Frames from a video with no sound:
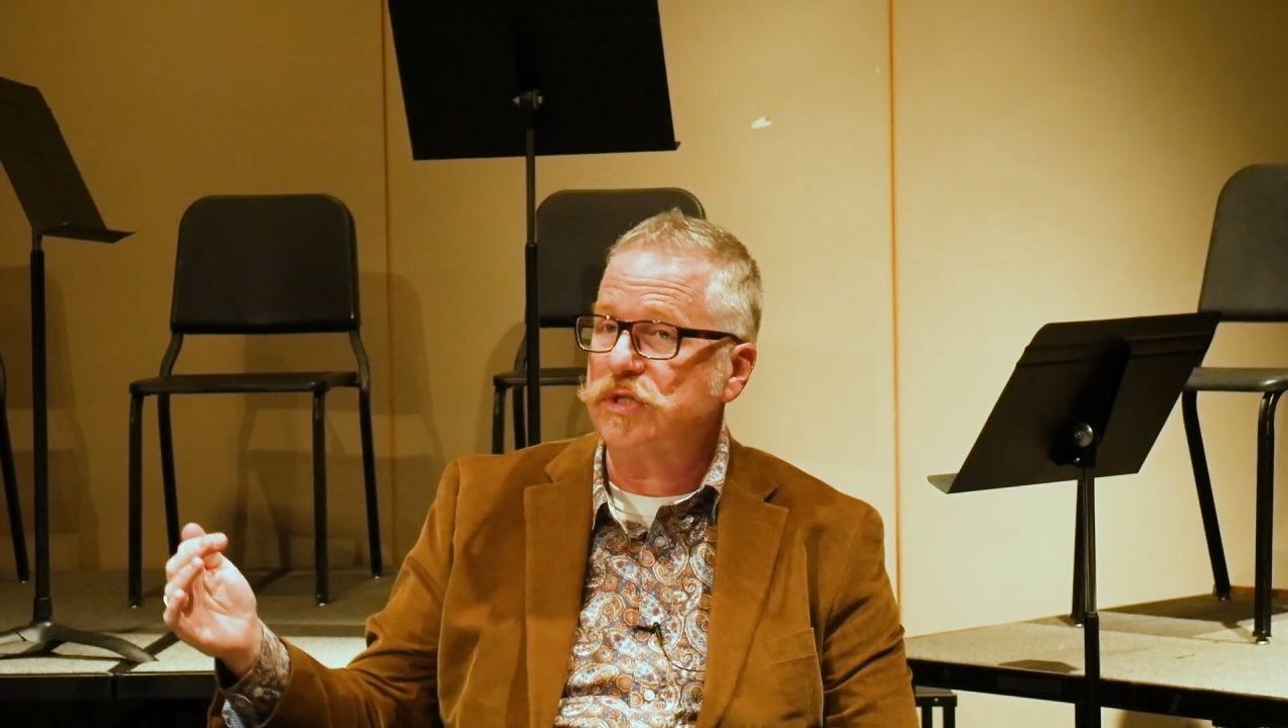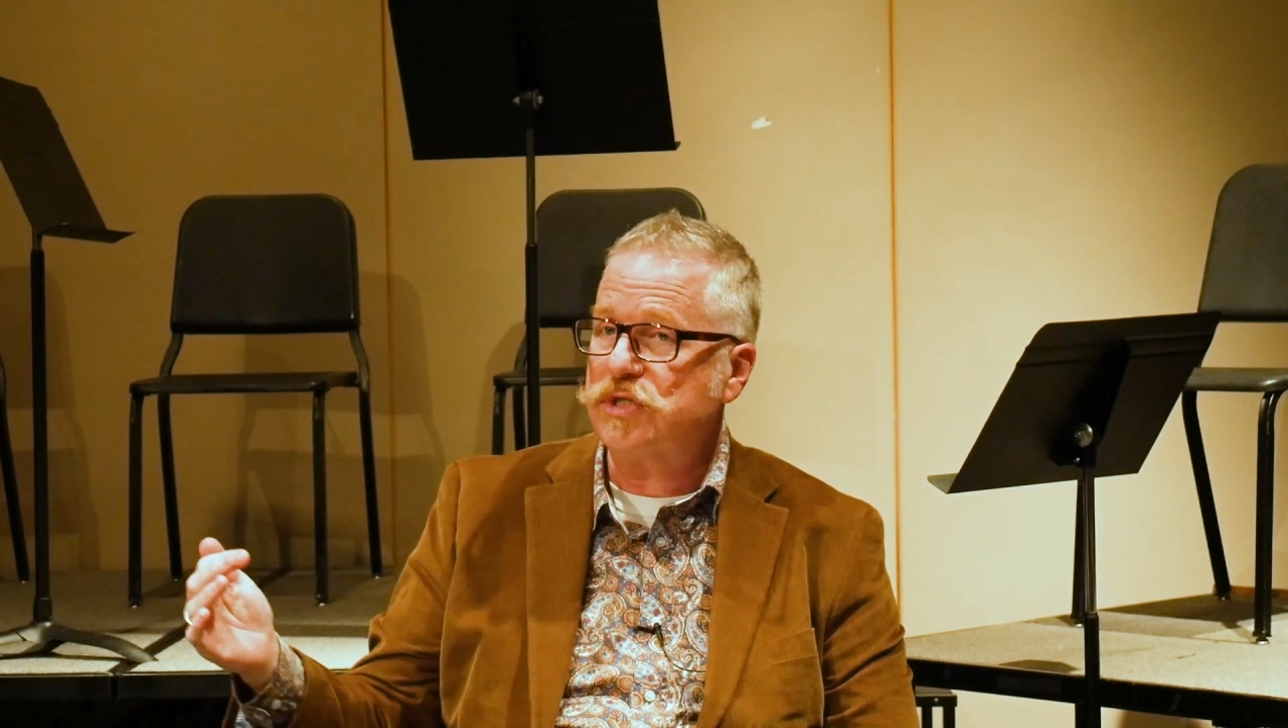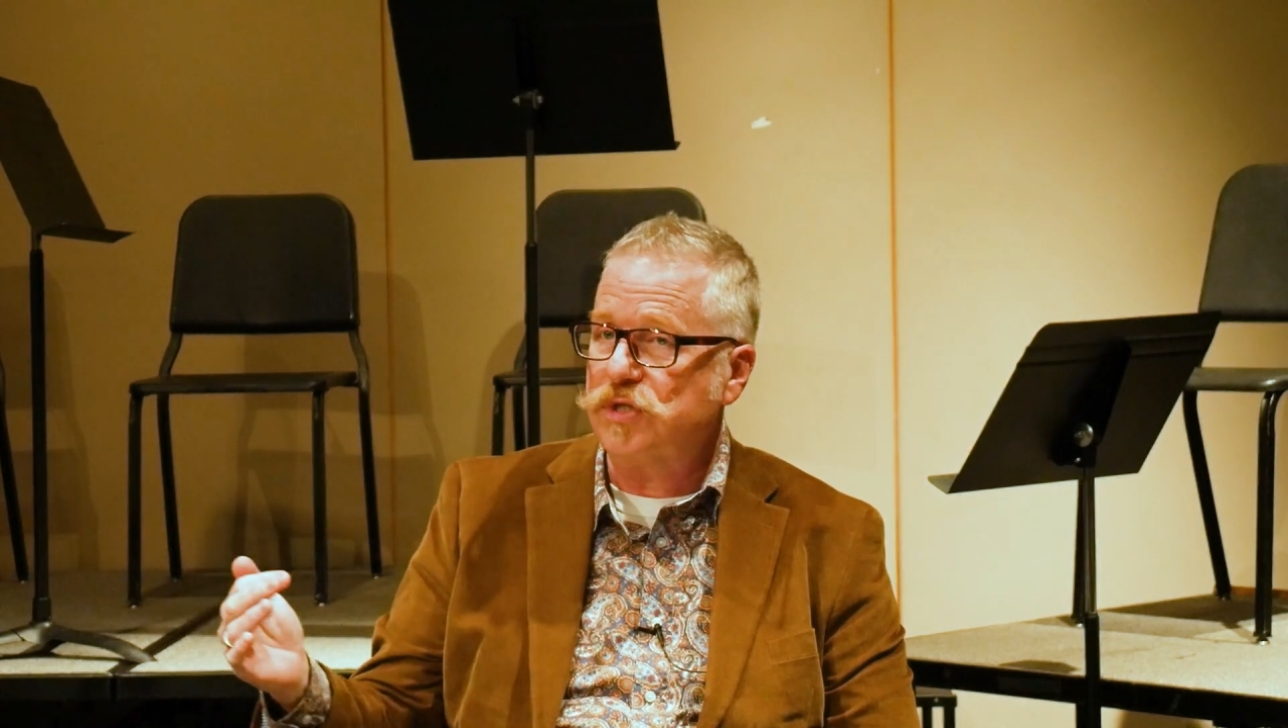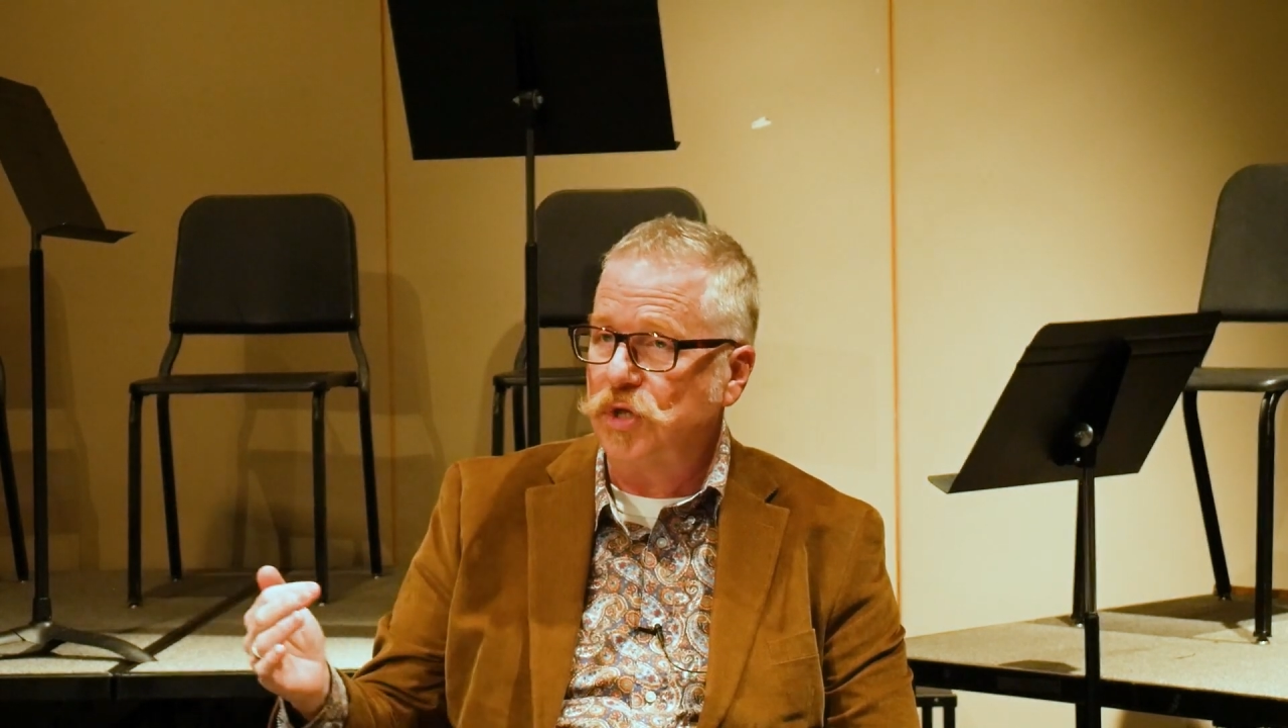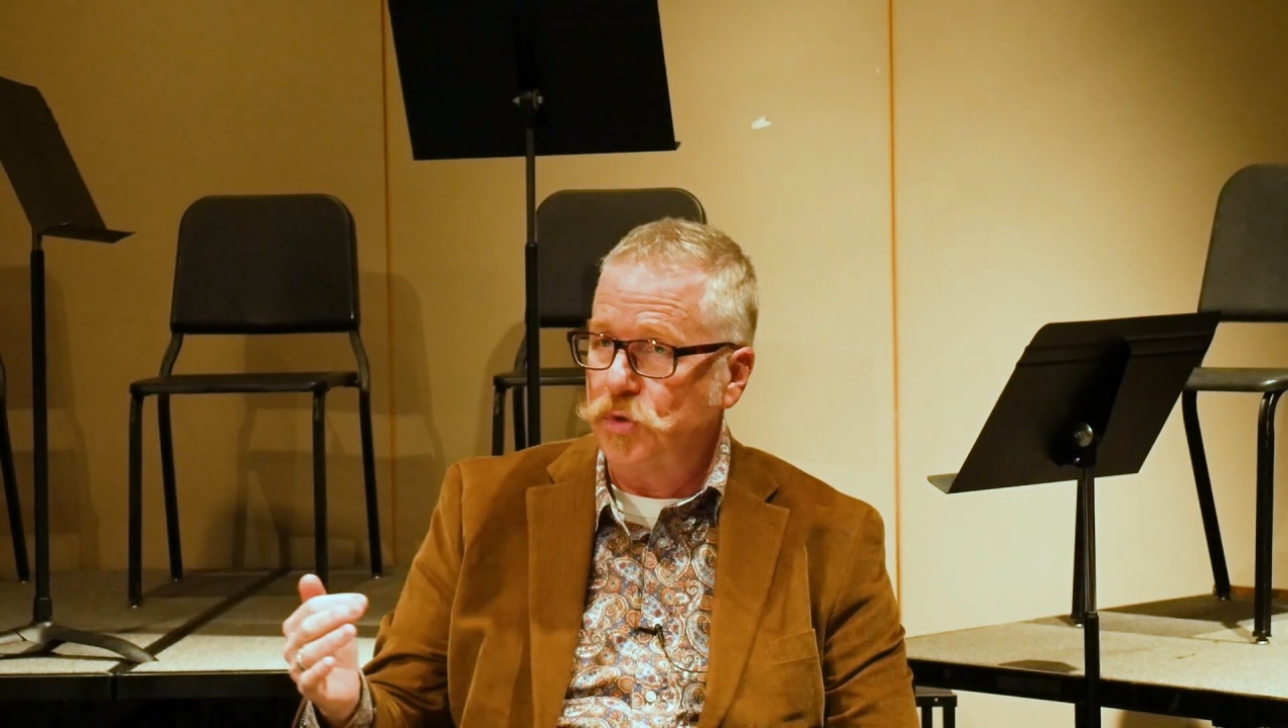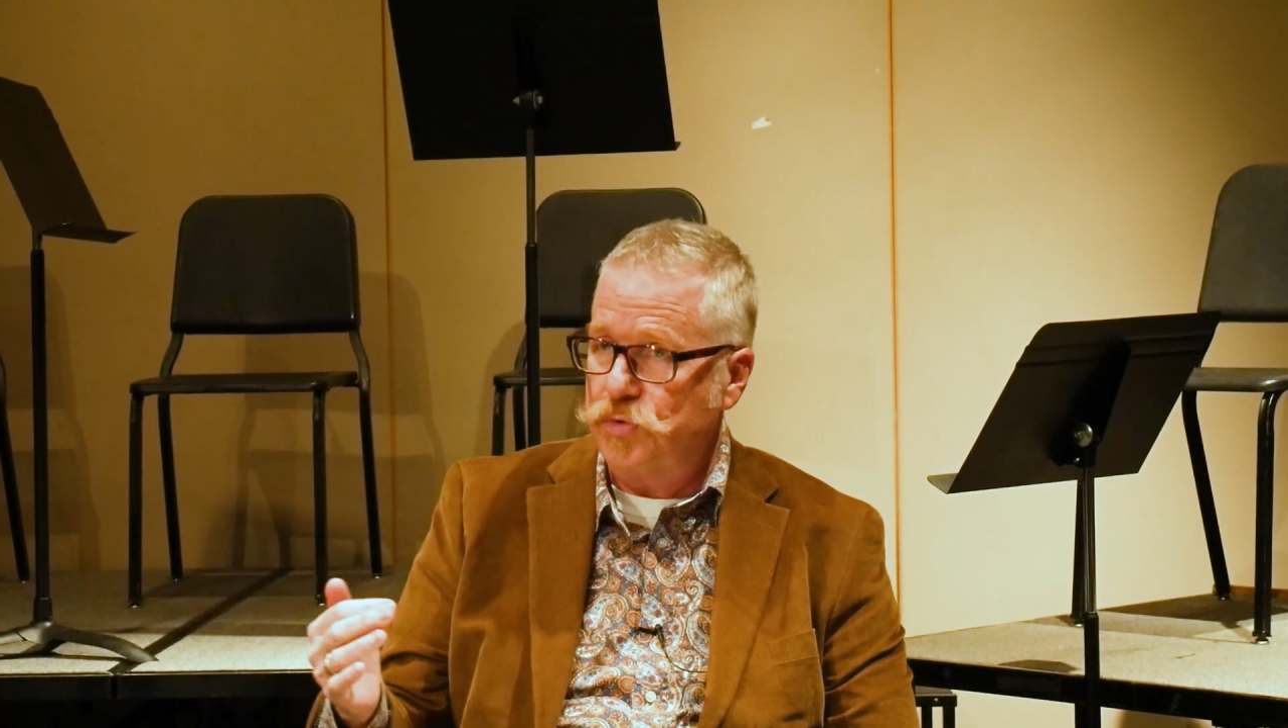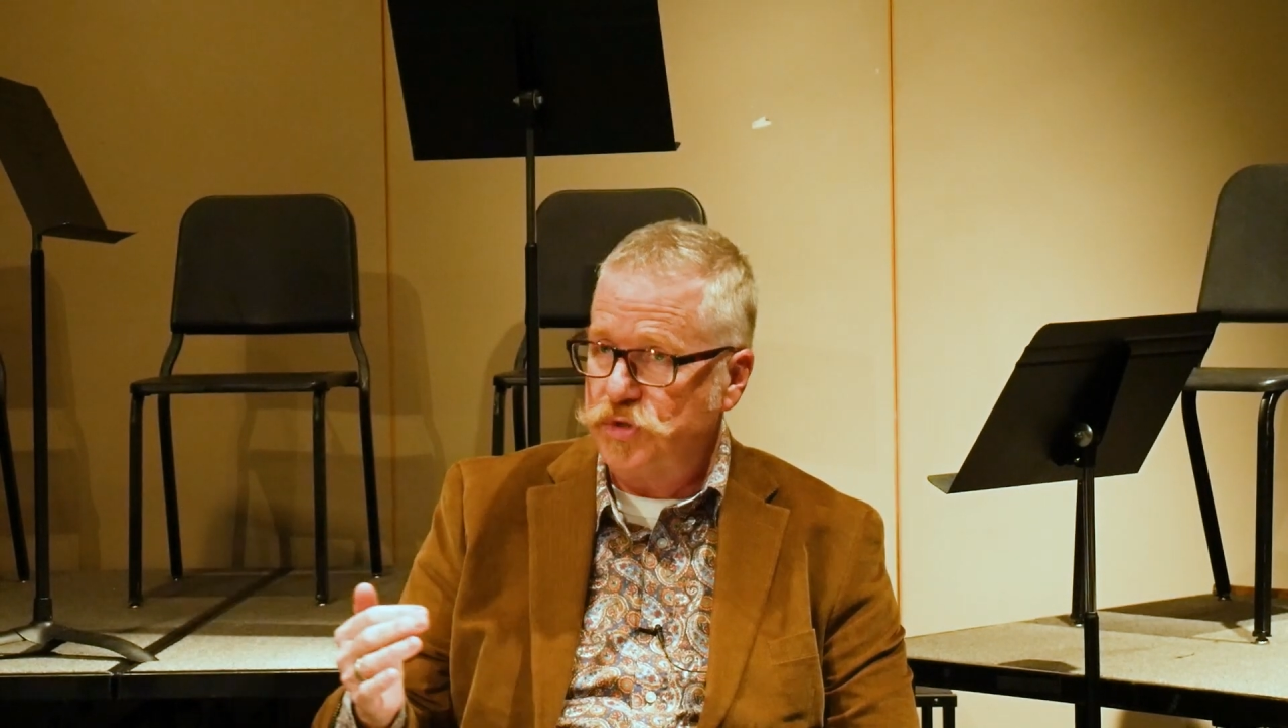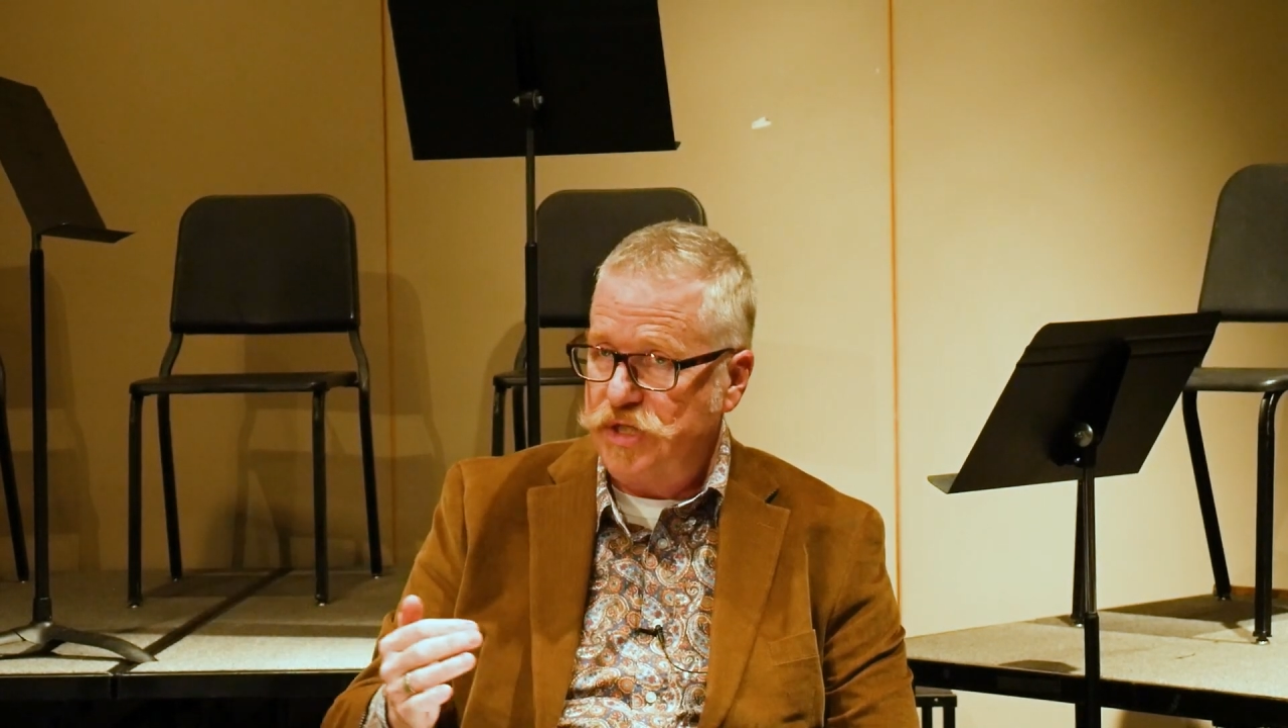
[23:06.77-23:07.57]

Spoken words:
slows